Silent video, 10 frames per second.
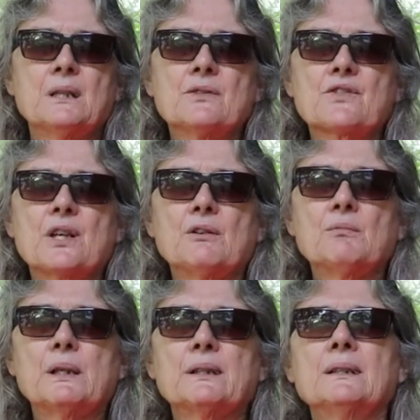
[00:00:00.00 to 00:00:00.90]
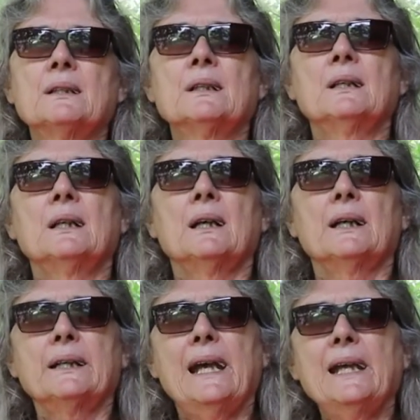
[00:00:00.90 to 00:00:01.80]
So
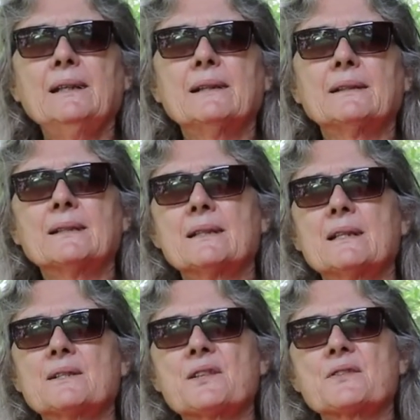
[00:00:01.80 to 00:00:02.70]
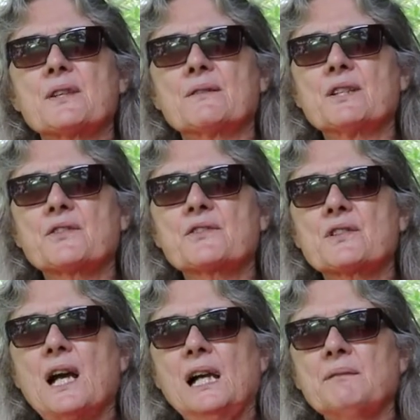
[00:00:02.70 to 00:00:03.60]
again, this
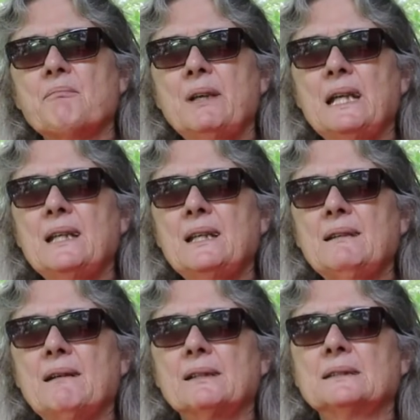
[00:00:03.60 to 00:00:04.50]
is not me